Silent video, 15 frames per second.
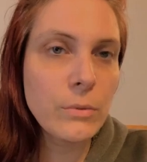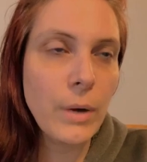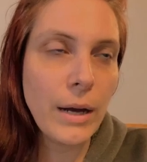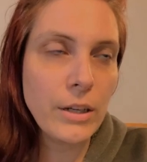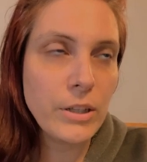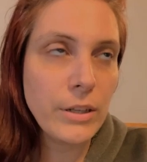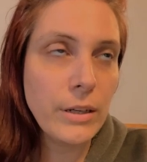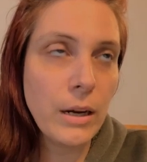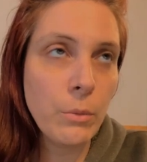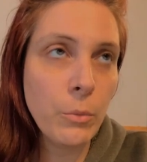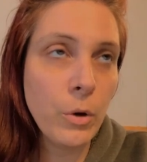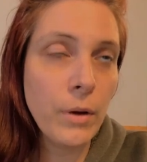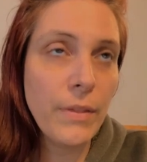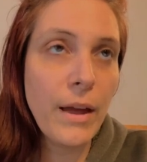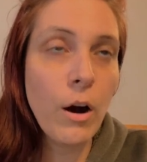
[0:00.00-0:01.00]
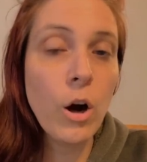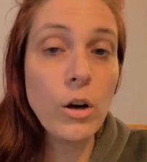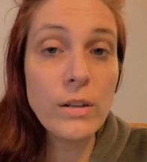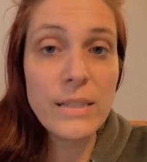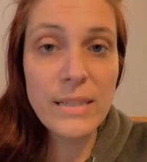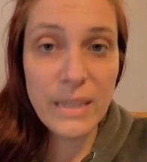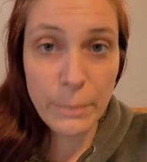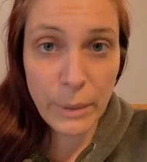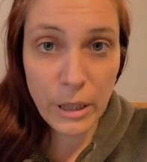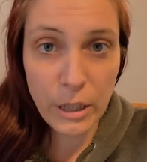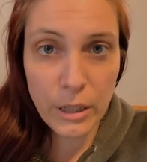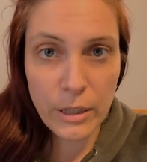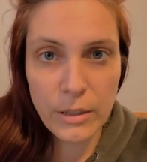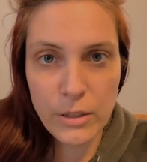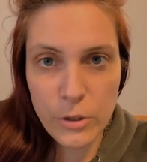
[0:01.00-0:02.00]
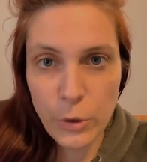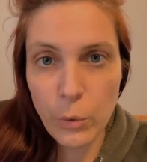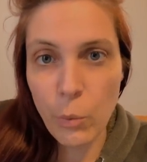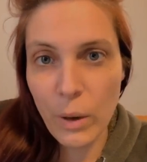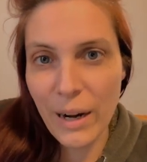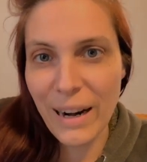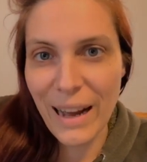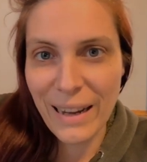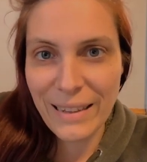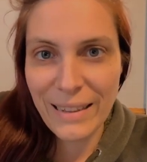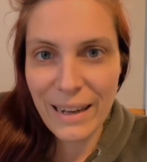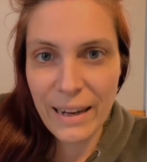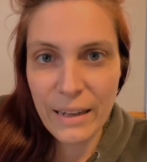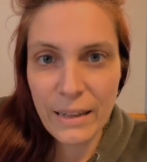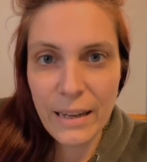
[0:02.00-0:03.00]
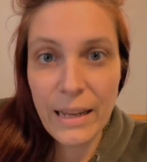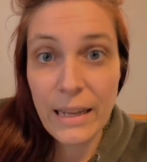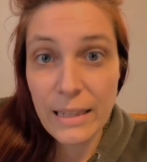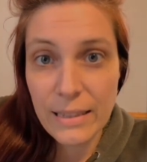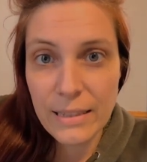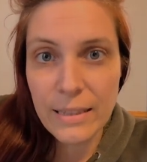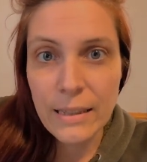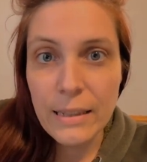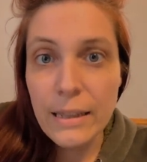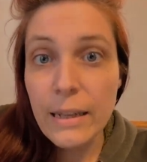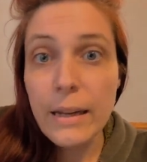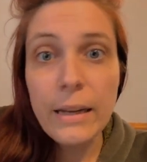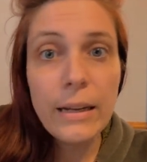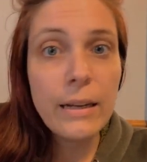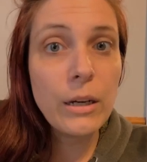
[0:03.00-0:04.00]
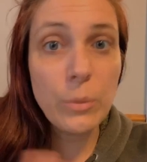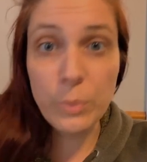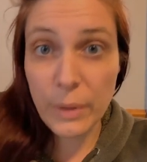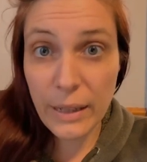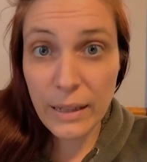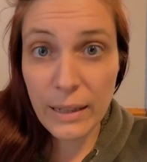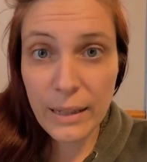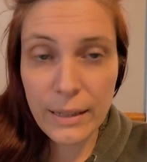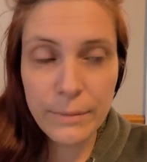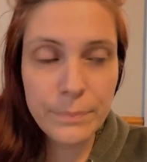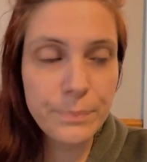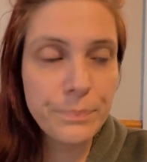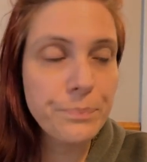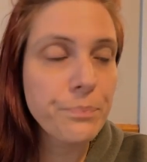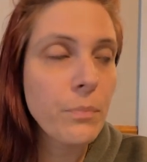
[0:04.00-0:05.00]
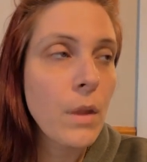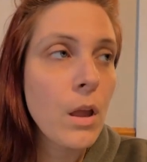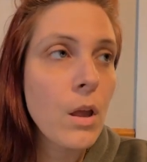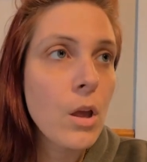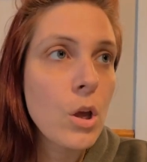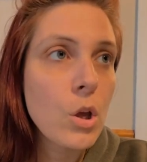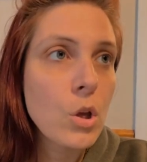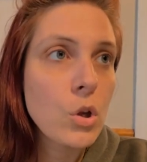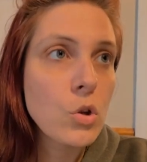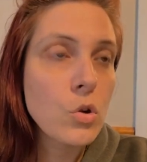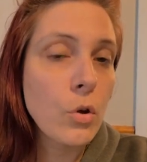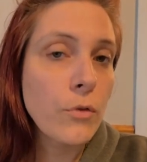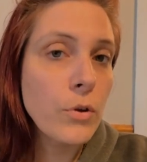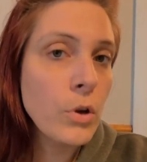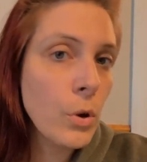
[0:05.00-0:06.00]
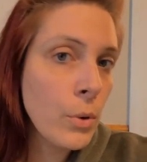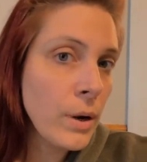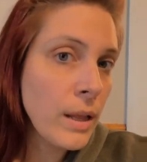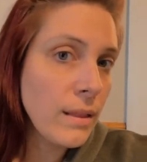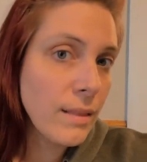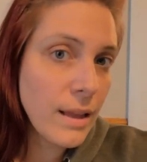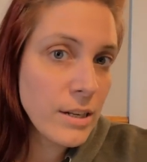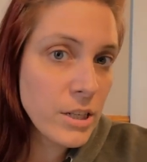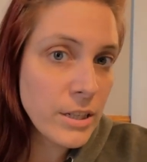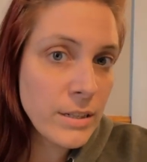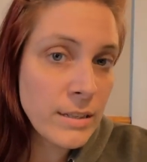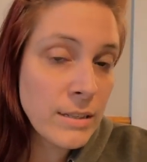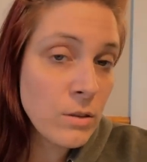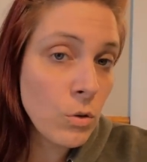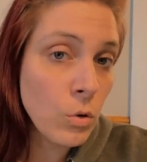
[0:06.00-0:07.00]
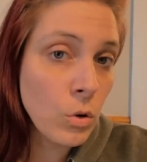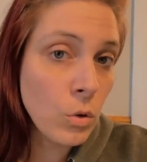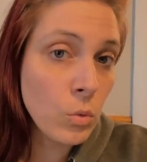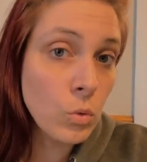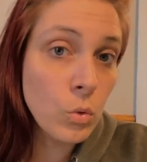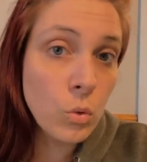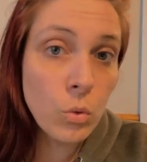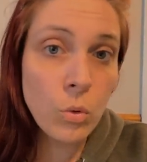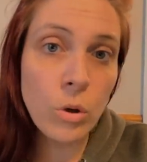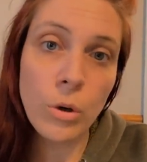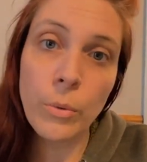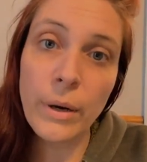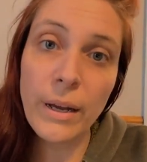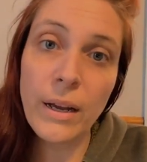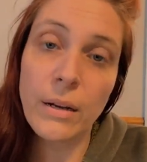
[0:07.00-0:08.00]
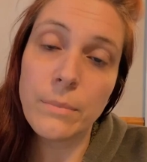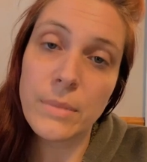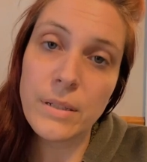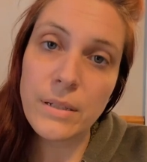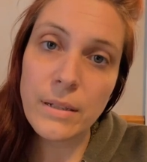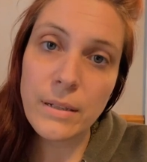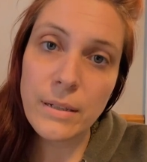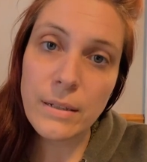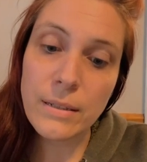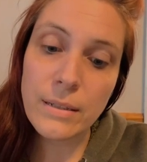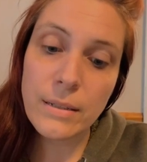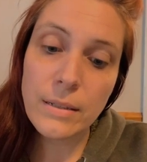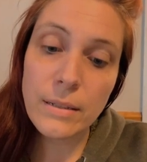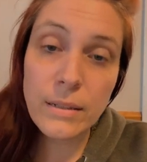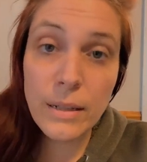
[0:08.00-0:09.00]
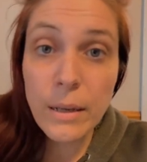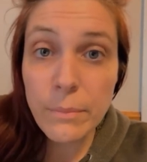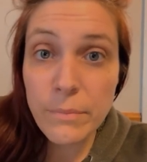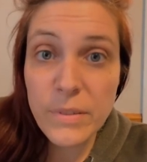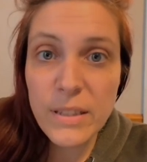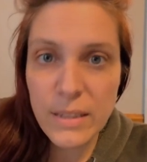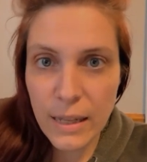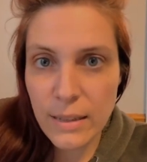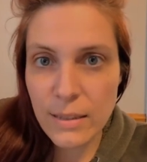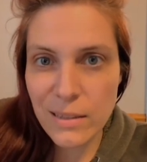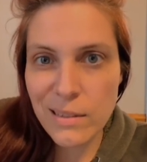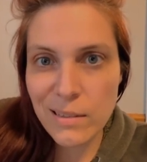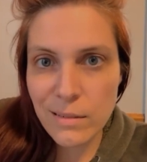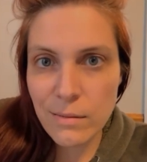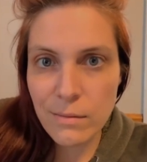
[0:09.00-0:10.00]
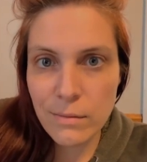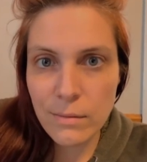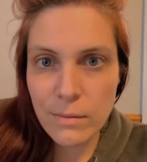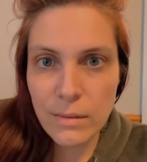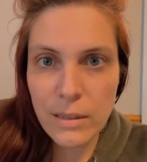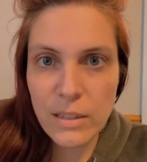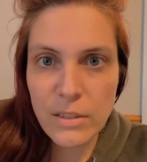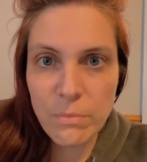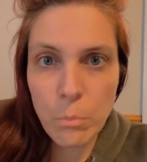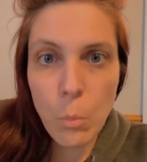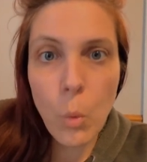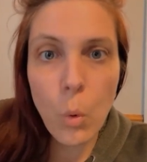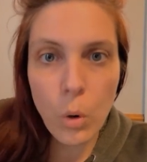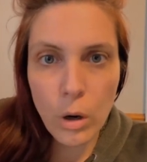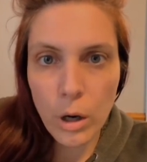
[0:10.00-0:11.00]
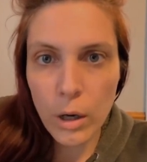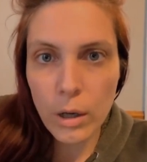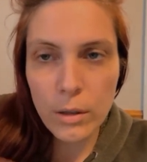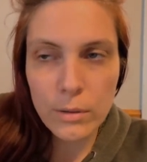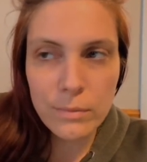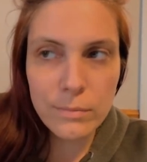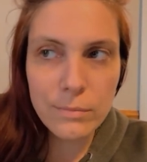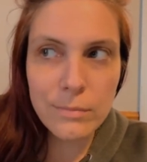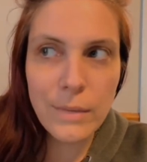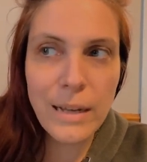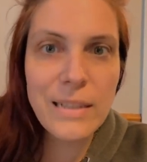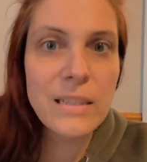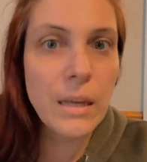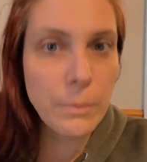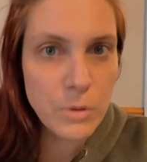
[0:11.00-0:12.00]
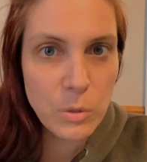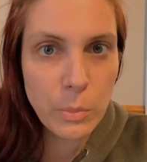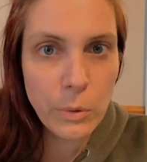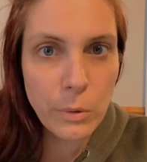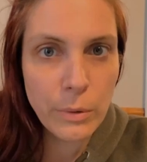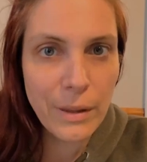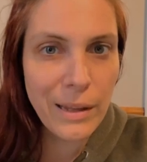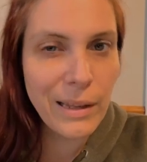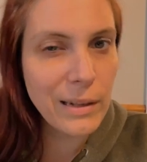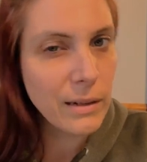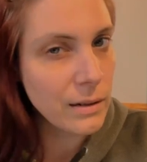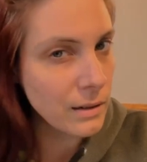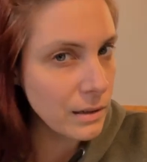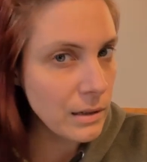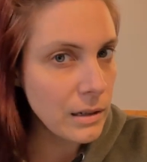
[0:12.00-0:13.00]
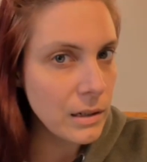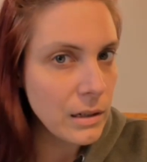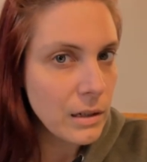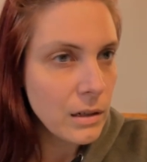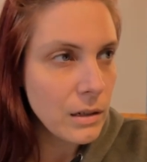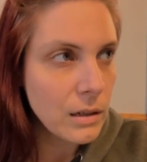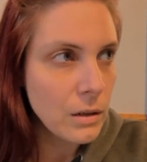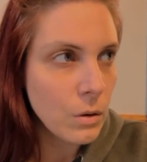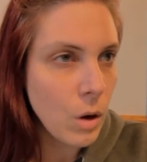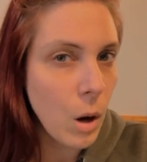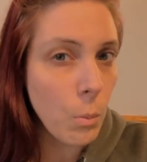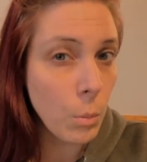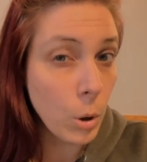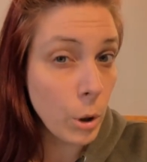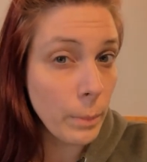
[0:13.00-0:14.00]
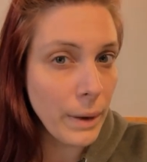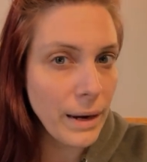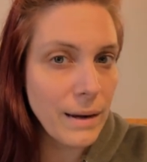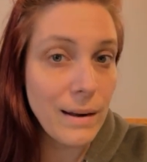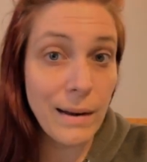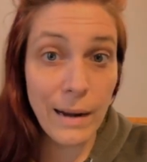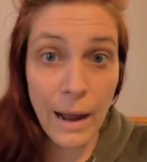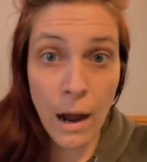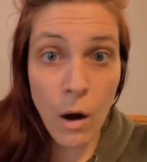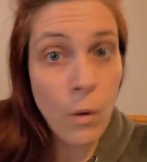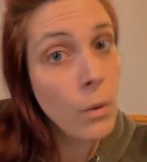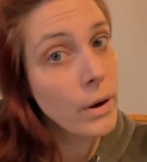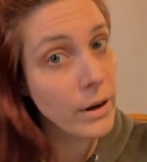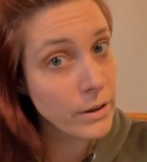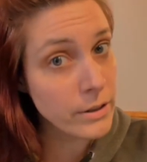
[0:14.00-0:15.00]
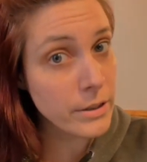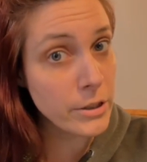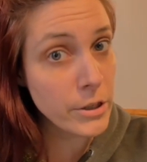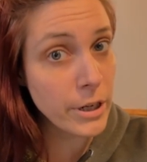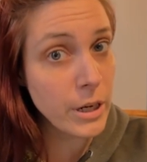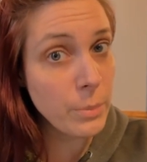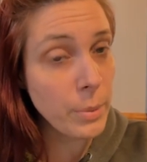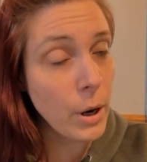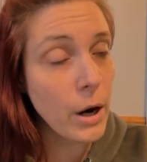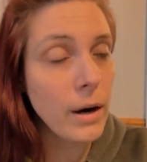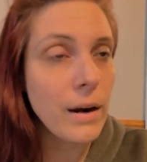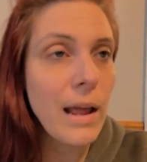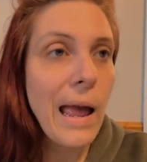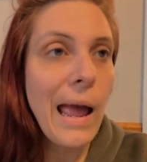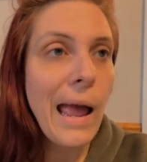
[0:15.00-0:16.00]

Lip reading: actually not more, they are similar to what an Undine is completely. So if you know any legends or lore when it comes to nymphs, that's more acceptable than a mermaid. Now, here's the tricky part.